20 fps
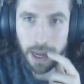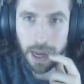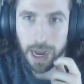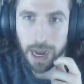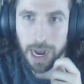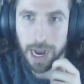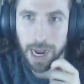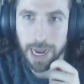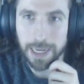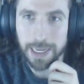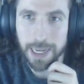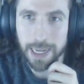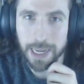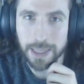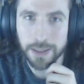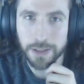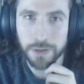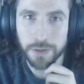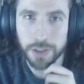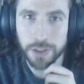I
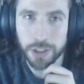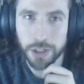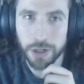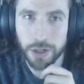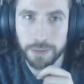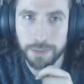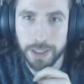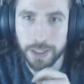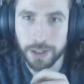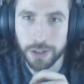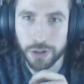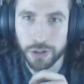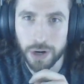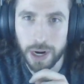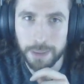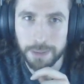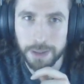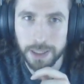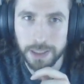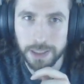can do a turn meter
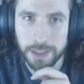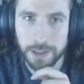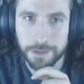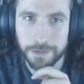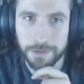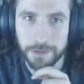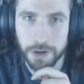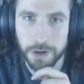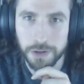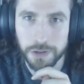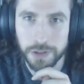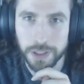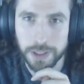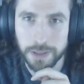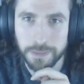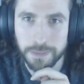drop because they're frozen.